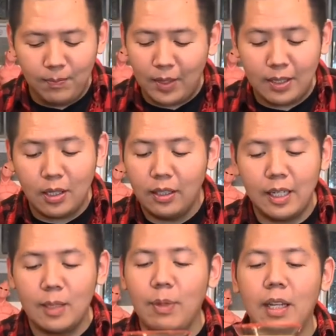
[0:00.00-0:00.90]
That's all it
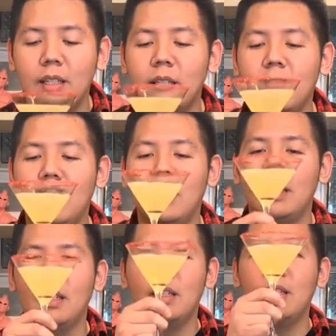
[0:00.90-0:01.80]
is, man. It's just a
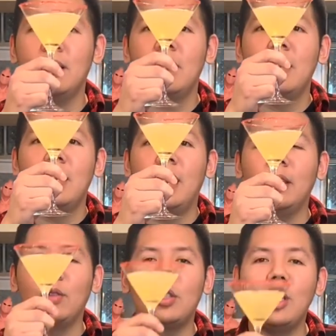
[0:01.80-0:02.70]

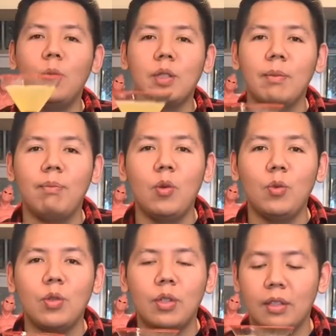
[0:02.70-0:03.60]
little tea with some
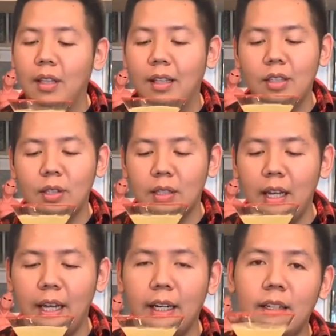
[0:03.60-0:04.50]
booze. Delicious. I
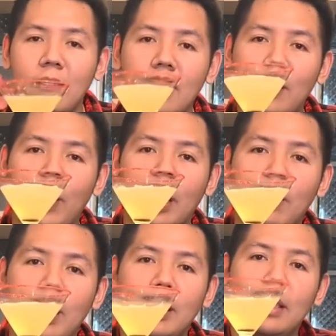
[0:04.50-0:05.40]
like it.
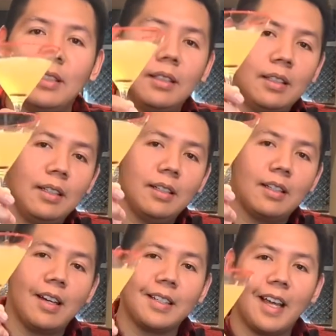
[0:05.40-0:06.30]
Recommend it.
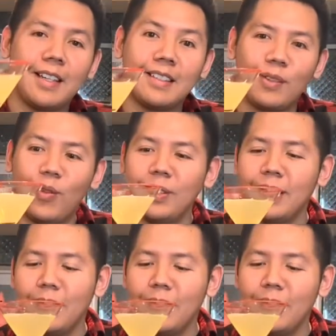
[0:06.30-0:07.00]
Cheers, guys. Quarantini.